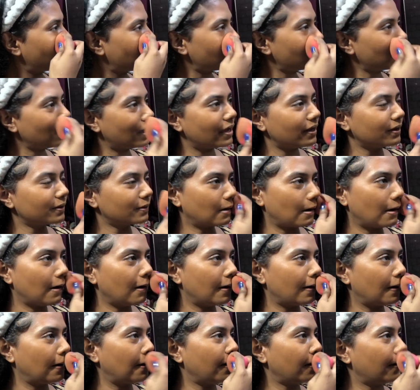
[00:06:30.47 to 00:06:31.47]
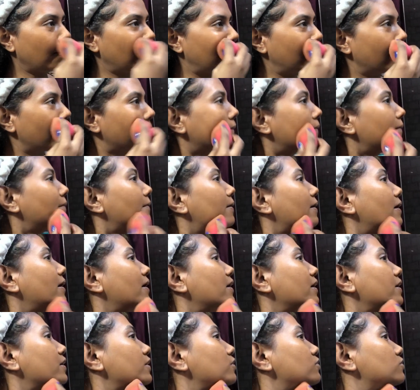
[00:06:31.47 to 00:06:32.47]
my god, I'm gonna
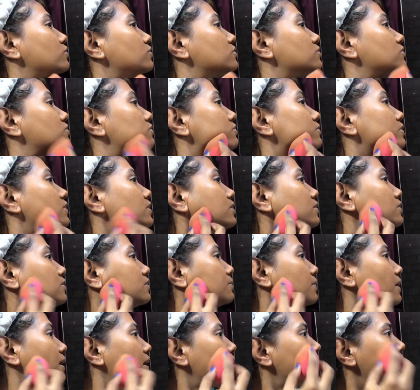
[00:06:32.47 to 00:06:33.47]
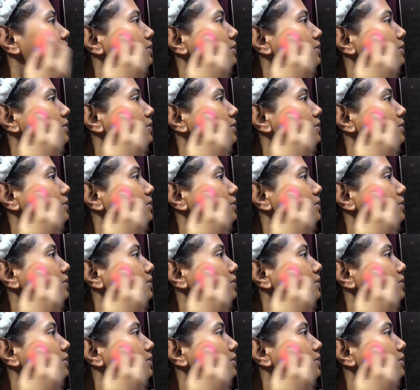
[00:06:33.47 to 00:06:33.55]
cry really bad,